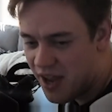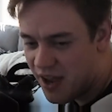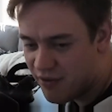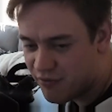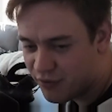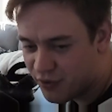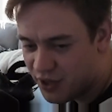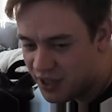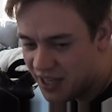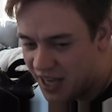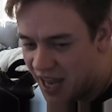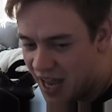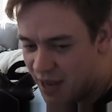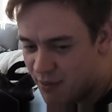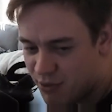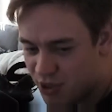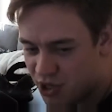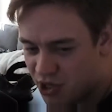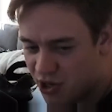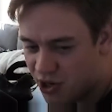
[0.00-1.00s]
every
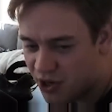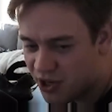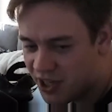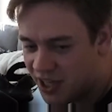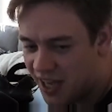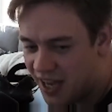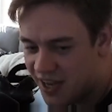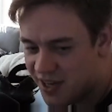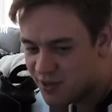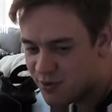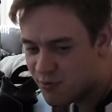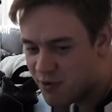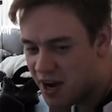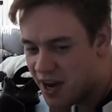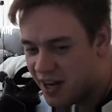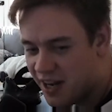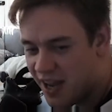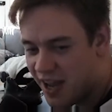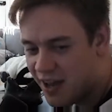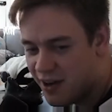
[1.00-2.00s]
game, in your case,
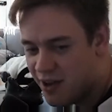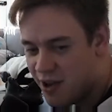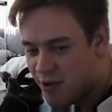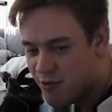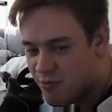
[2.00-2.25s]
Reynad.